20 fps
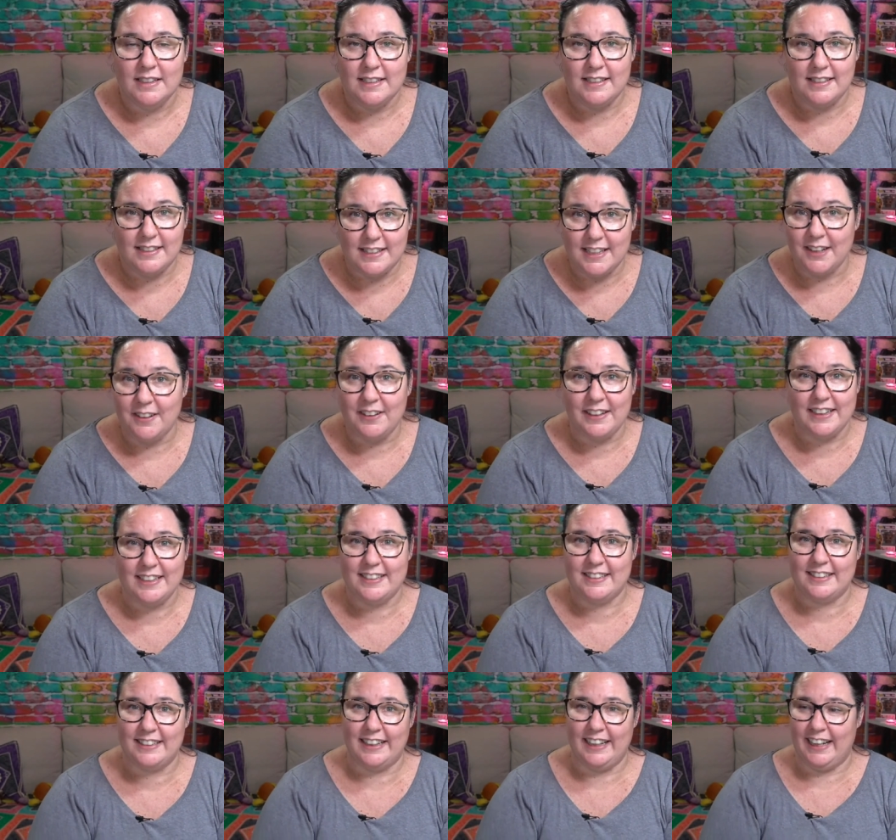
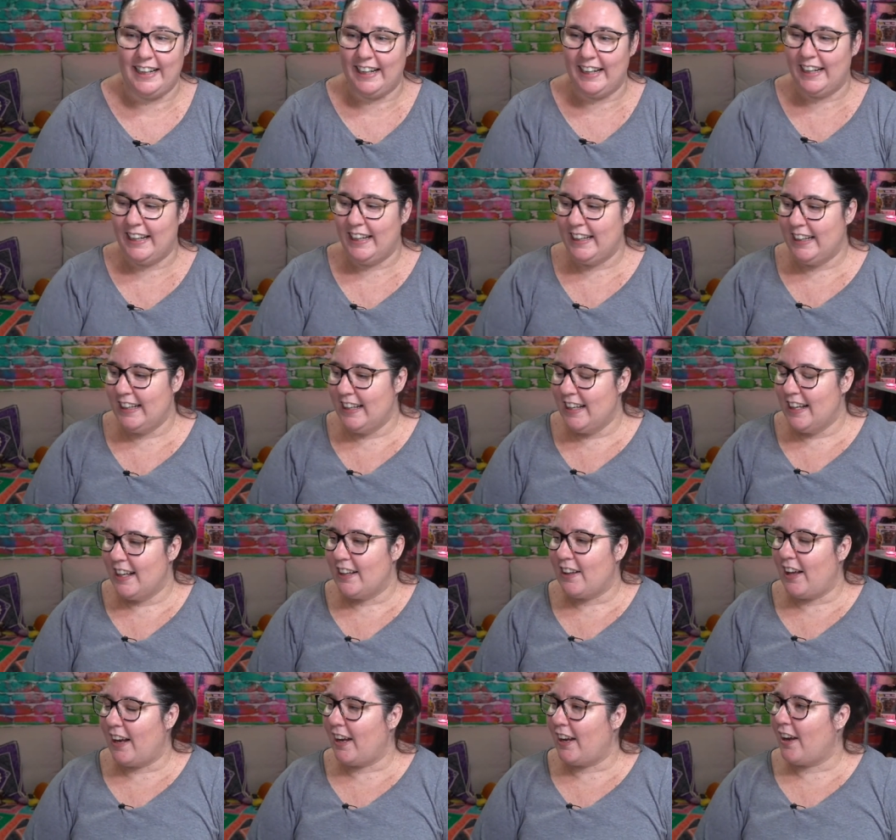Seriously,
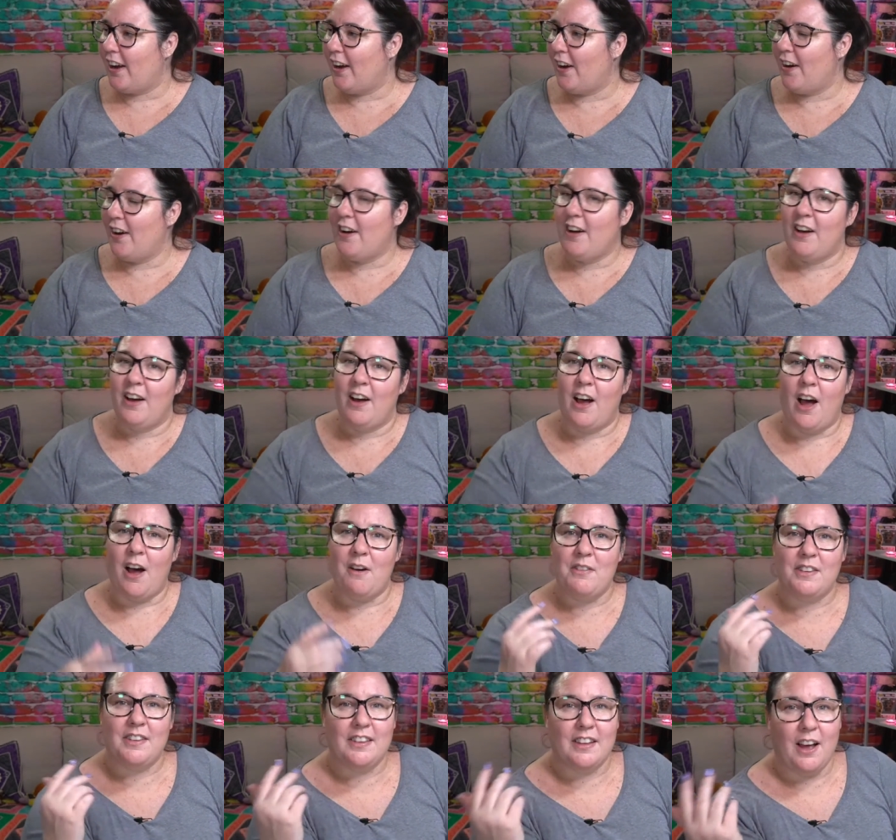like I
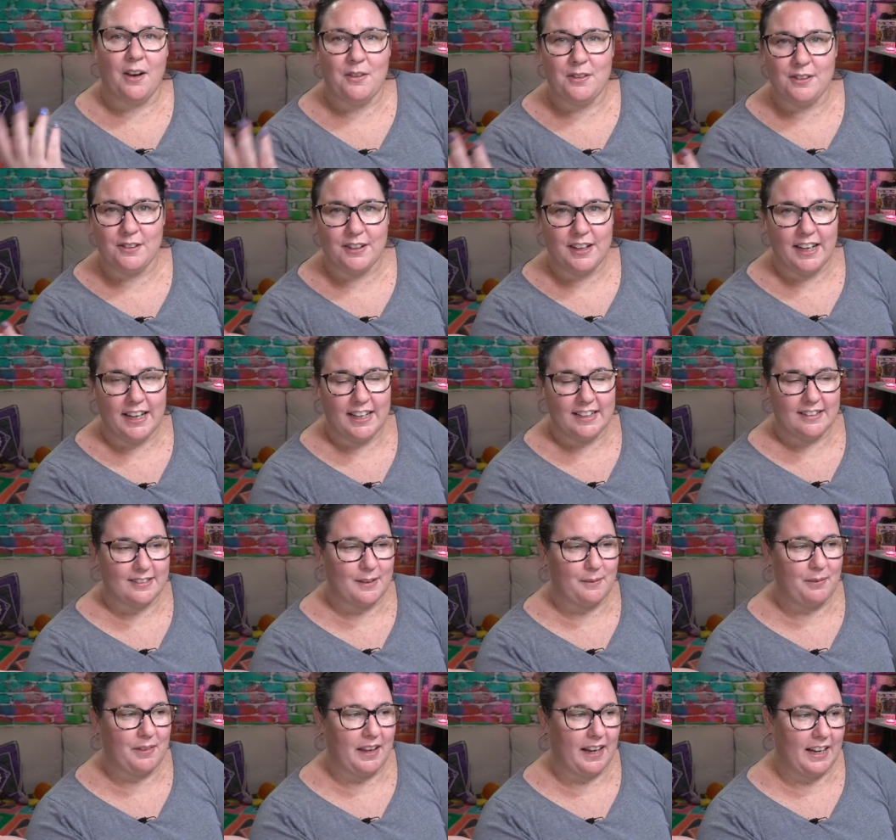was I was looking at
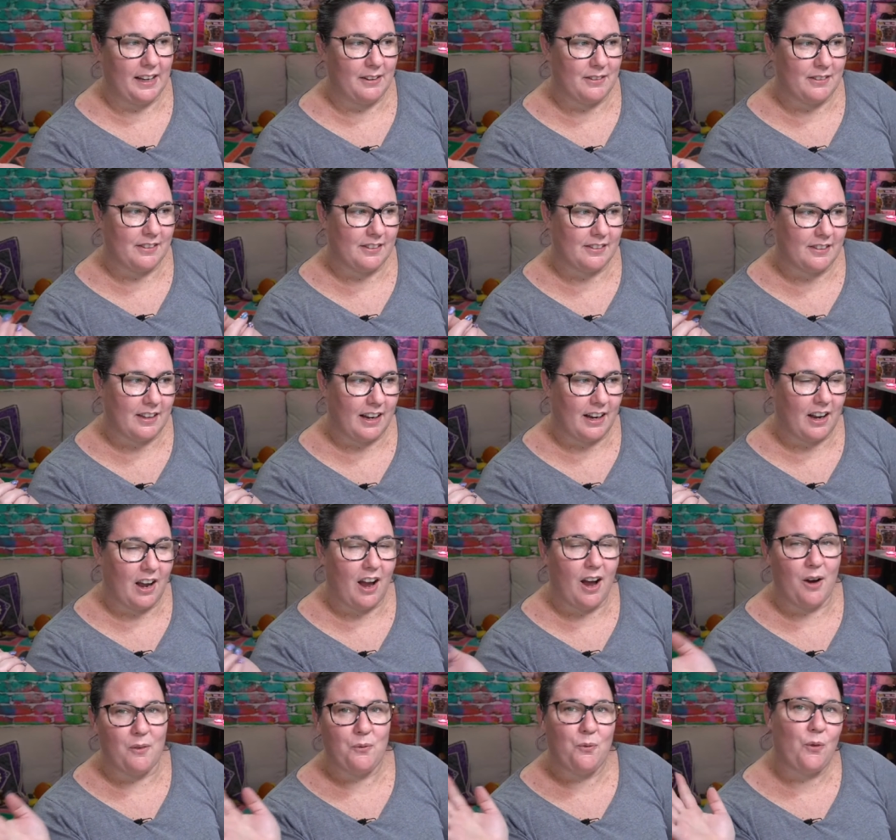something and it was just like,
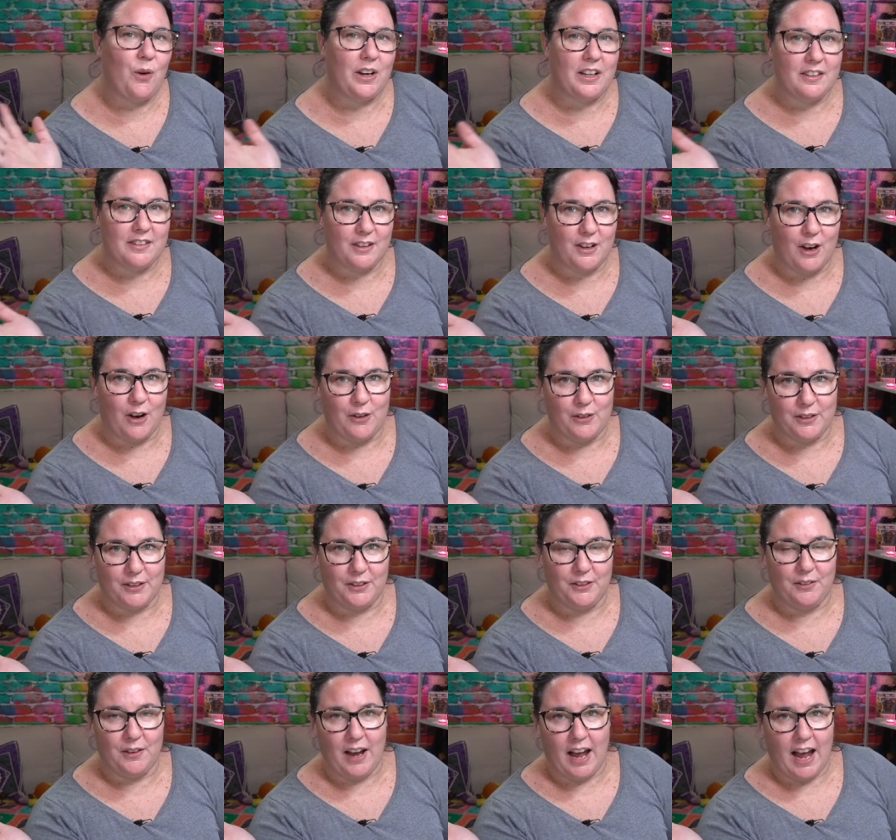um, what is a goal that
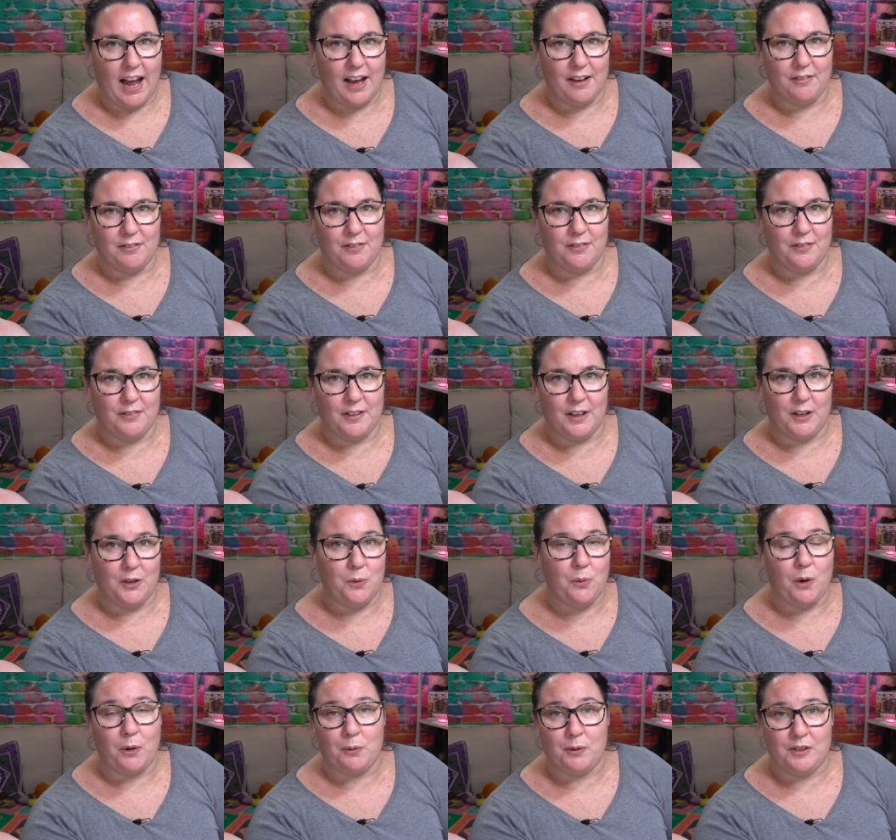you have that you
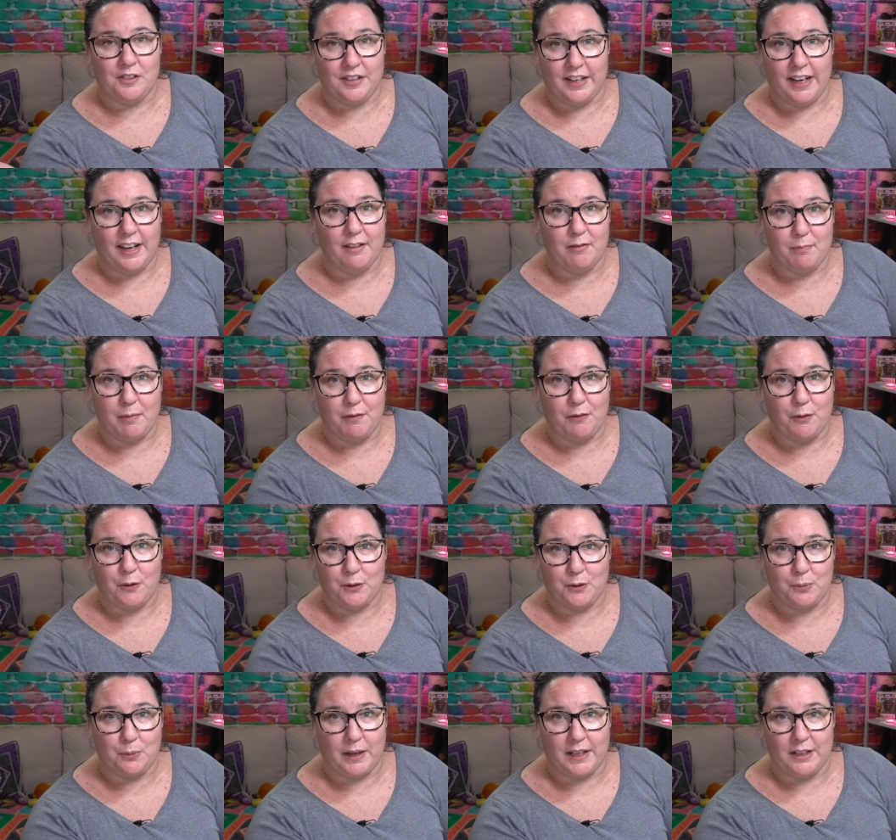want to achieve before
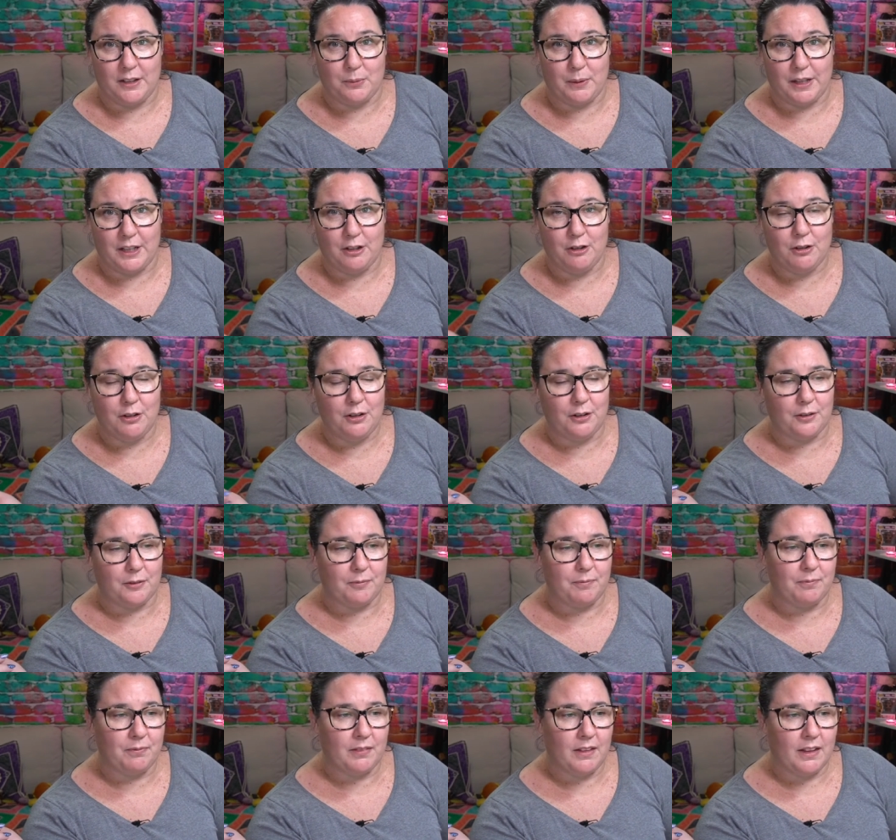2022?
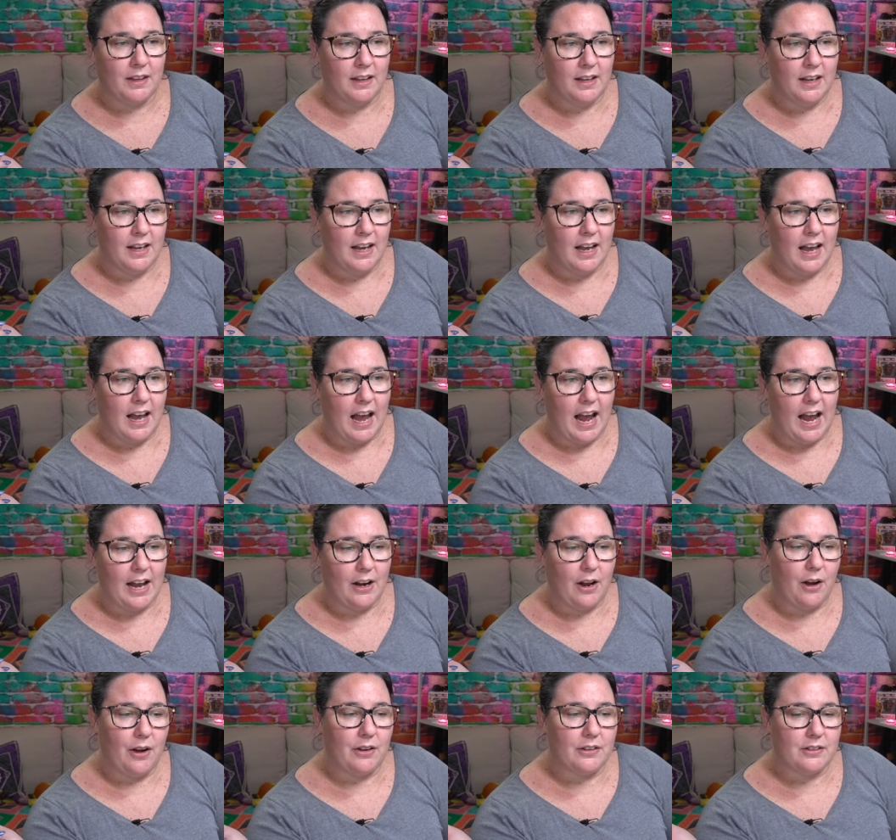And
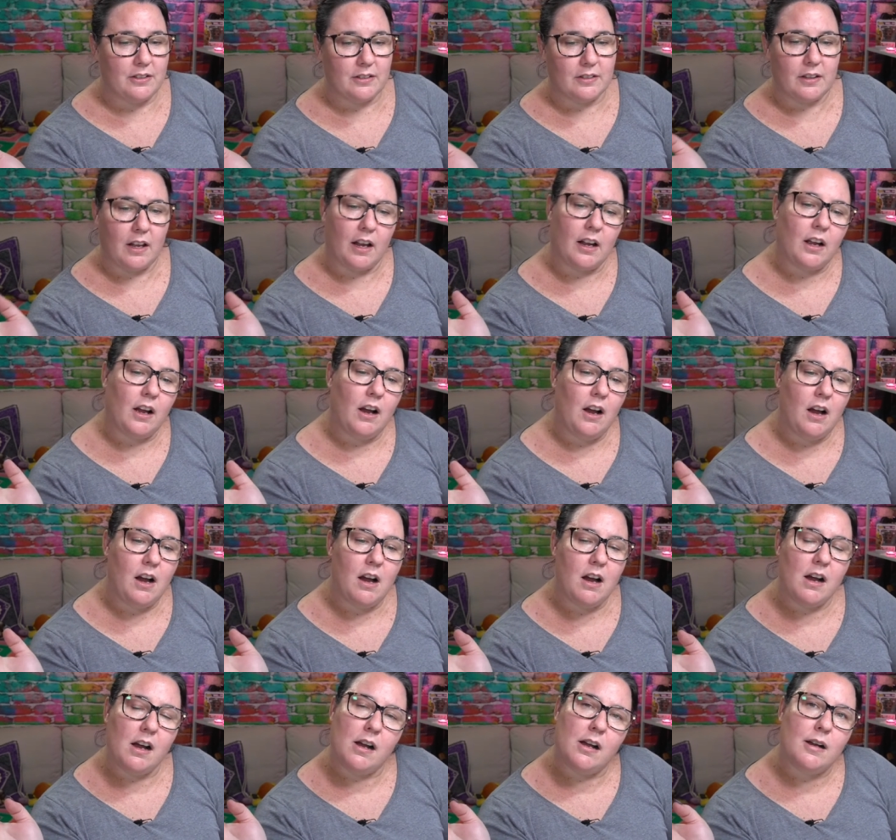I was just like,
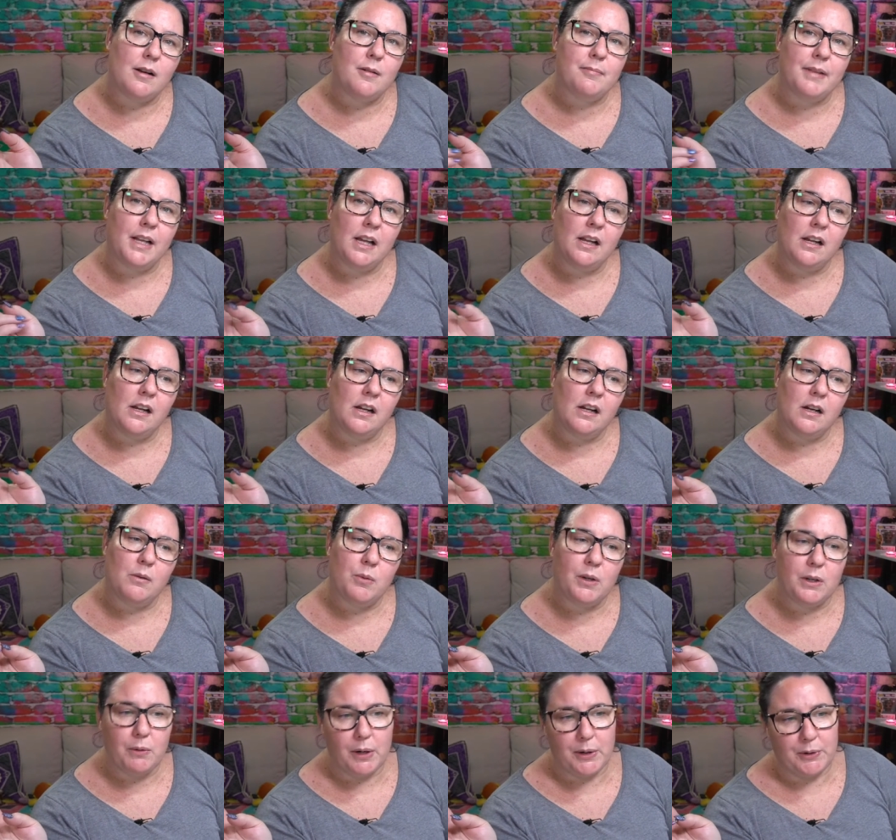um,
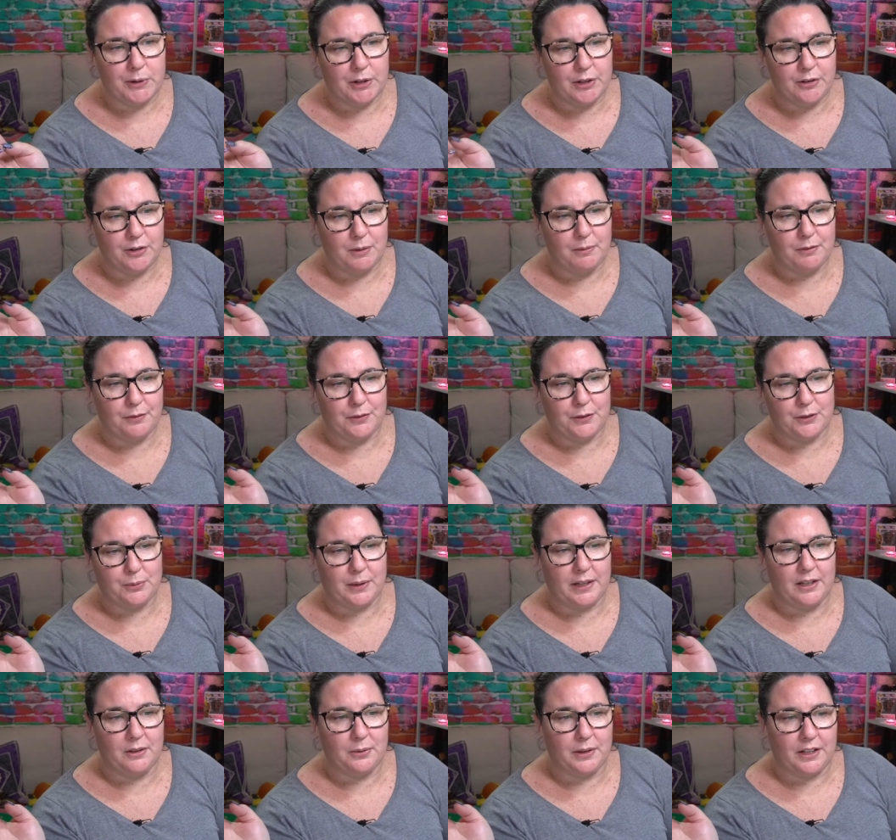what do I want to do before
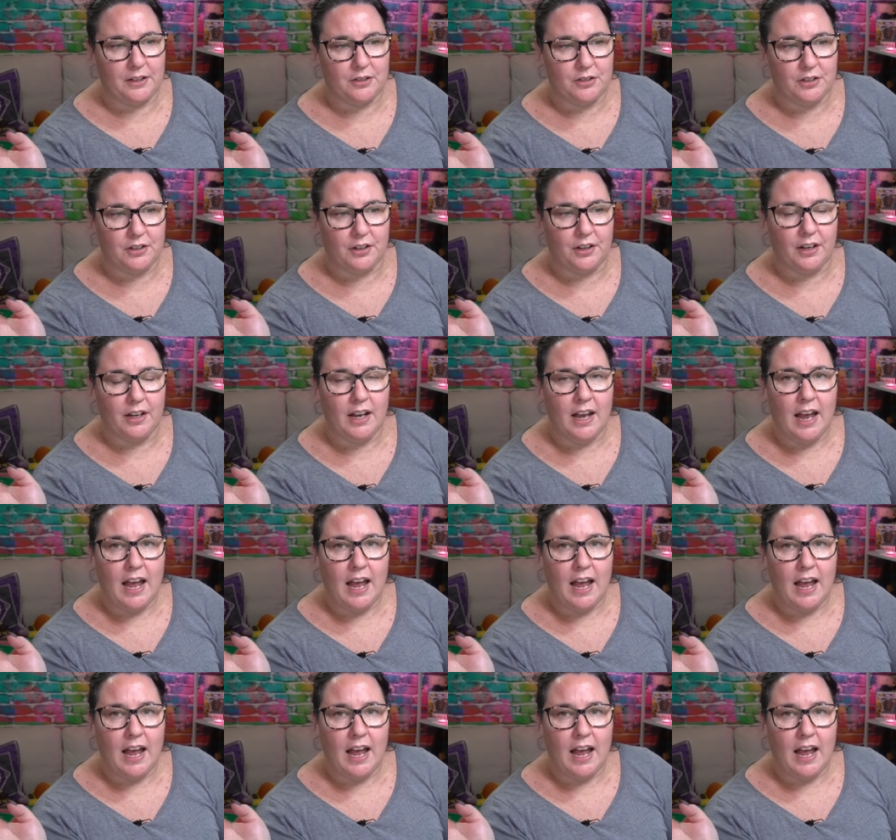2022?